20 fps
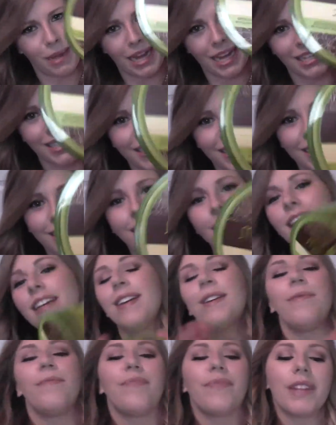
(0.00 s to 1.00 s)
Mask.
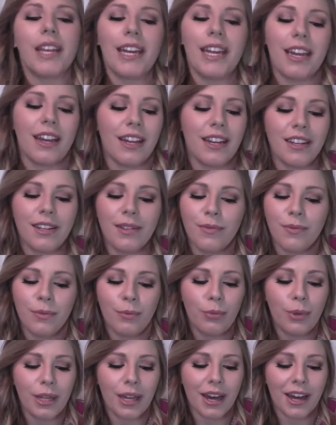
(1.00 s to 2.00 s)
And
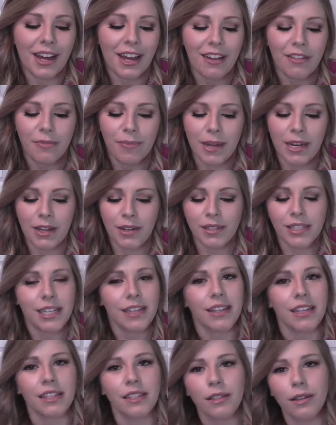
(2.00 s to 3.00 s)
I have been
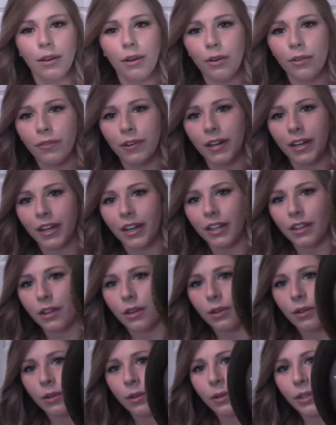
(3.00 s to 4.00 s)
using this over the
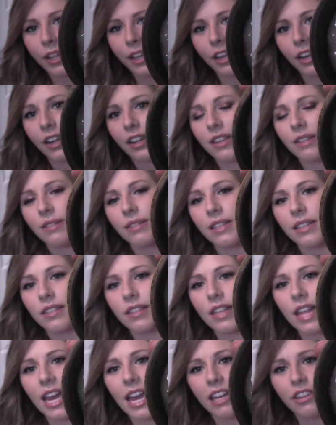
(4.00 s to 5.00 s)
whole year. I used
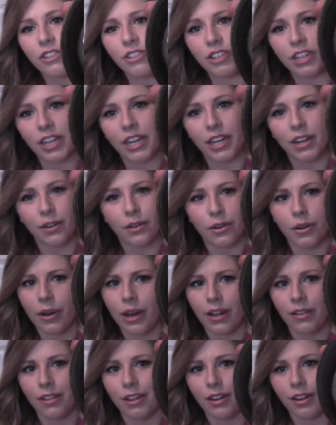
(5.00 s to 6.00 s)
this last year. I don't know
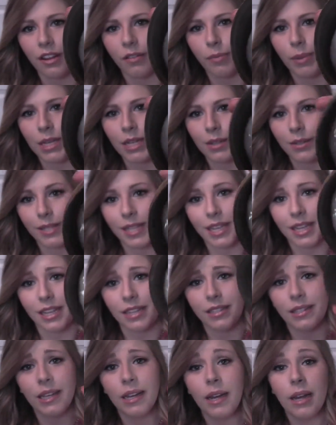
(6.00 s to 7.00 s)
how long I've been using
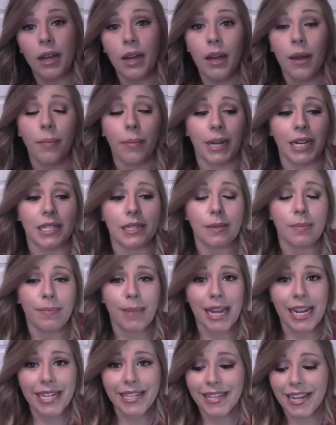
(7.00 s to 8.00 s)
this, but it's
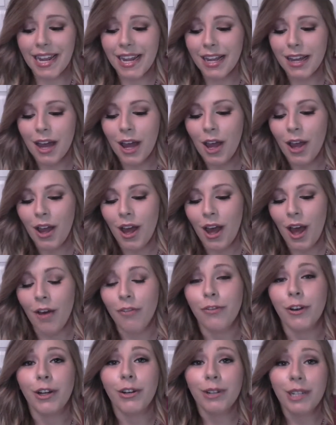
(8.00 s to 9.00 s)
amazing.
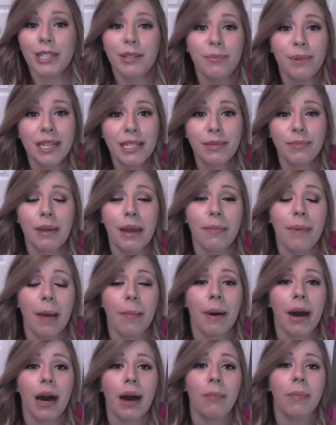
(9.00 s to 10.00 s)
For Christmas, me and my
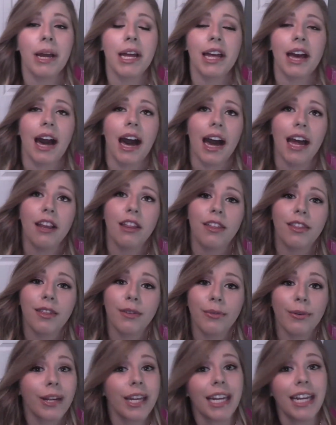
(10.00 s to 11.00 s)
mom got
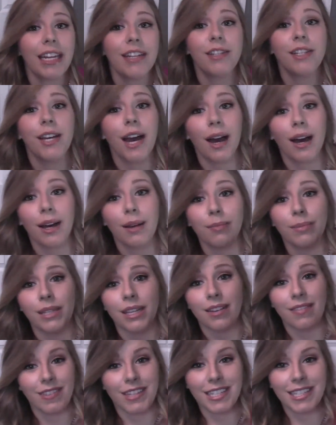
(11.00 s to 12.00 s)
3 tubs
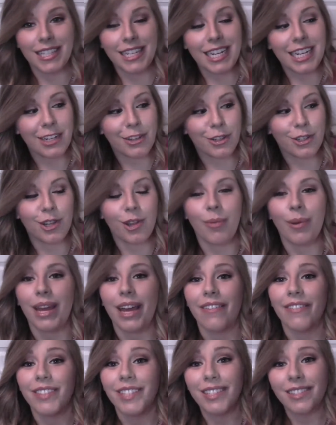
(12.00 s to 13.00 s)
of this each, so we
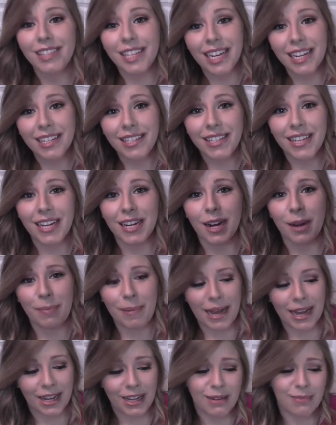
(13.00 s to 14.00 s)
have 6 in our
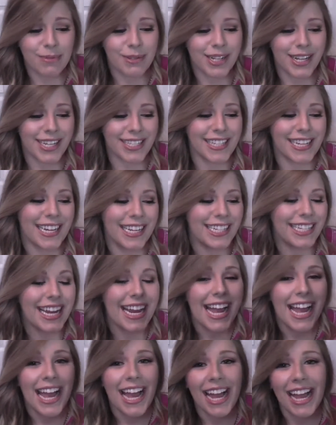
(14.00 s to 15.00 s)
backup closet,
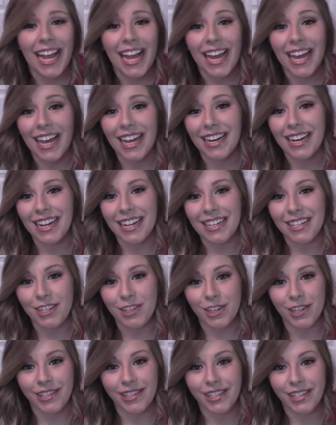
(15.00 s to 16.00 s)
and it's
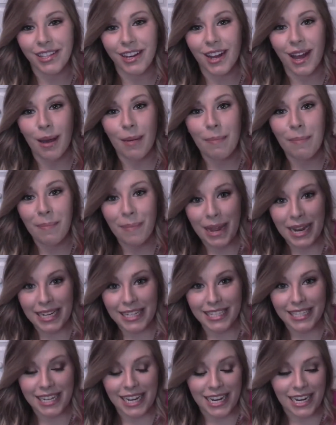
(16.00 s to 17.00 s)
just
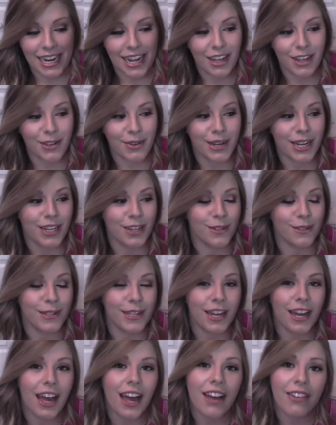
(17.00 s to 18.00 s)
amazing. You can use
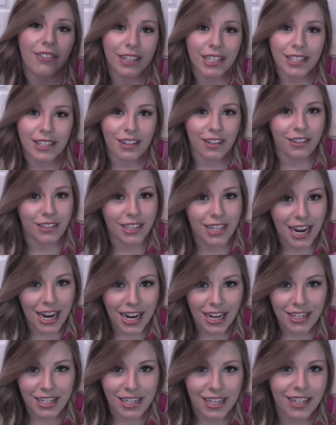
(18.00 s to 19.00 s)
it every single
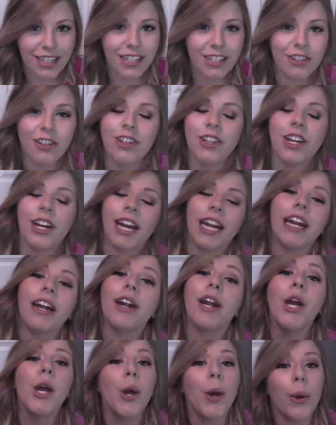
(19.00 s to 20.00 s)
day to condition your
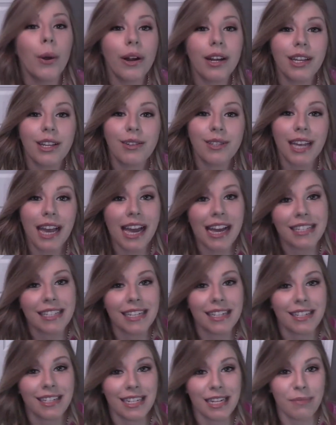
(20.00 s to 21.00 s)
hair, or use it as
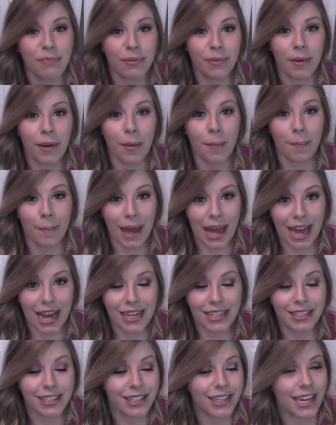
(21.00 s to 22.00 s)
a deep
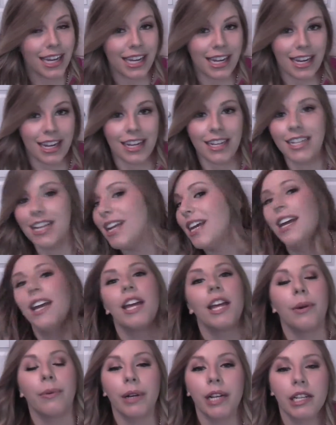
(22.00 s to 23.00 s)
mask, and
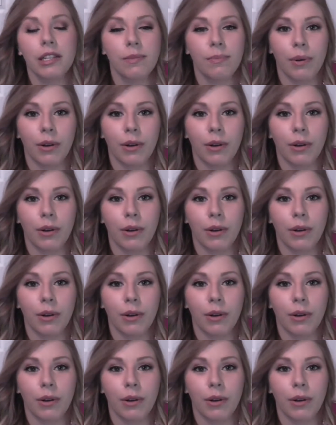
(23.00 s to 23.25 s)
it works